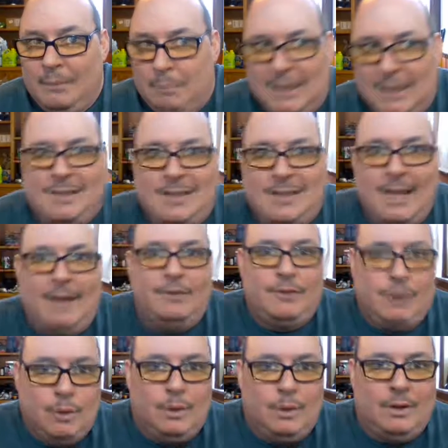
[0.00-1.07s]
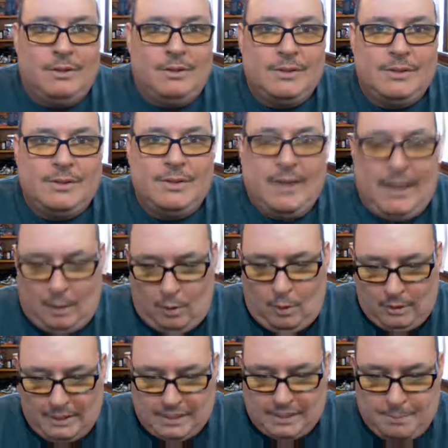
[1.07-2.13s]
but a set of tools and a
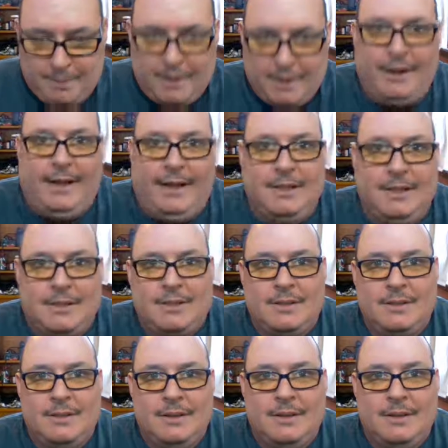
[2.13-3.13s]
whole experience.